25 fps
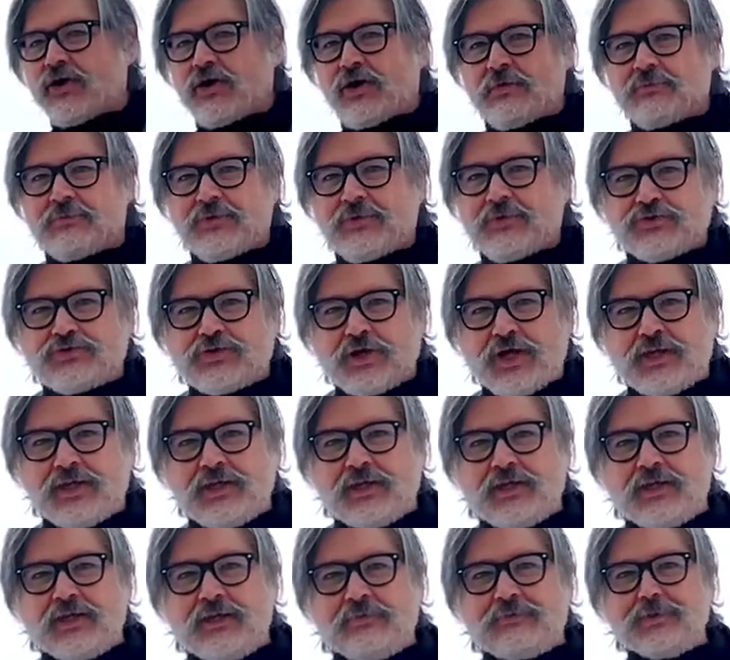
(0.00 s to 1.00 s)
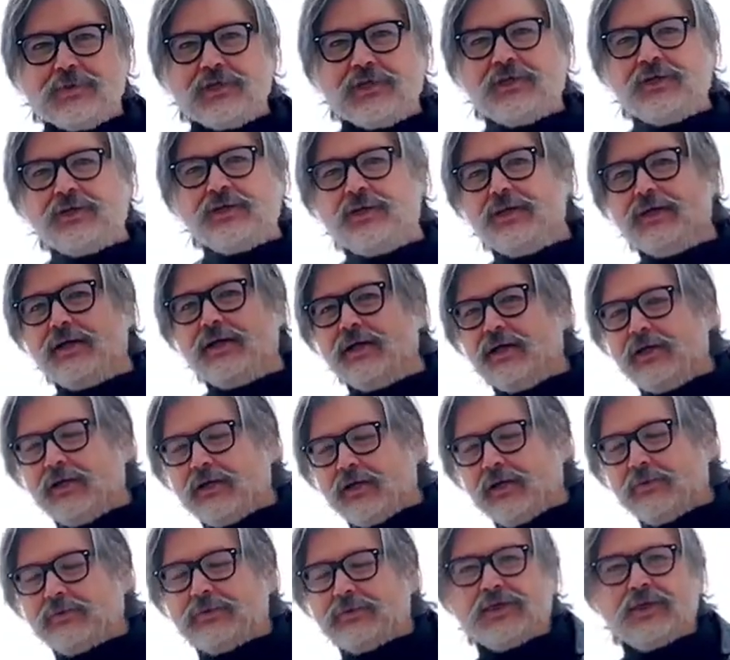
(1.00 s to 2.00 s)
up there trying to get up the
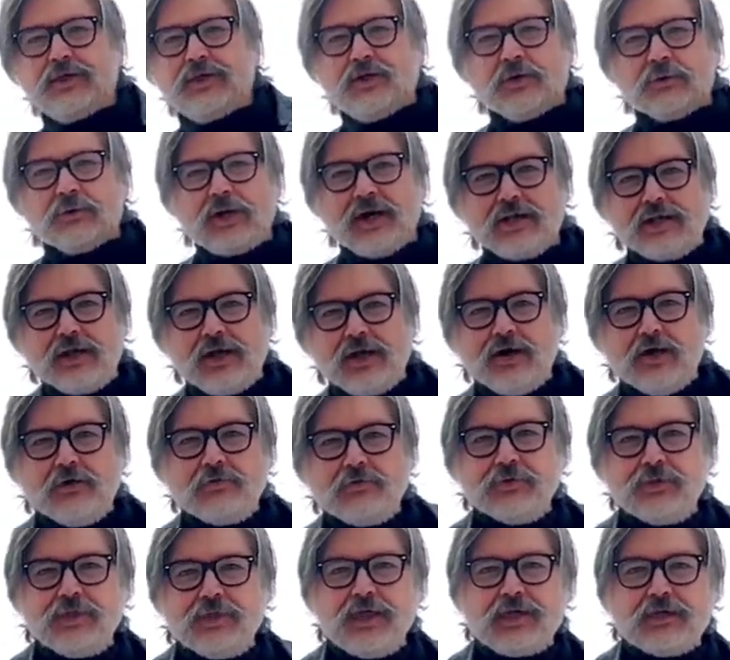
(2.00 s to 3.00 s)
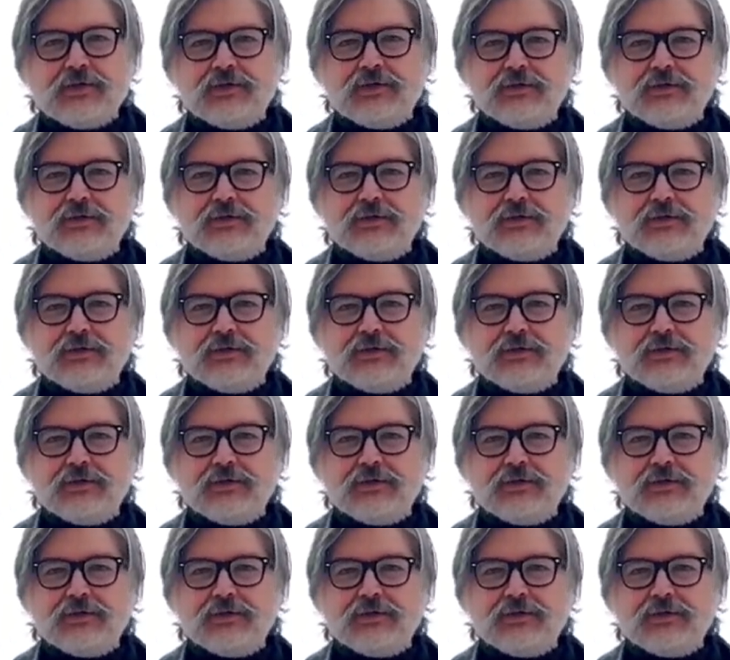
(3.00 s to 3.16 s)
get the hill right now. Hopefully they can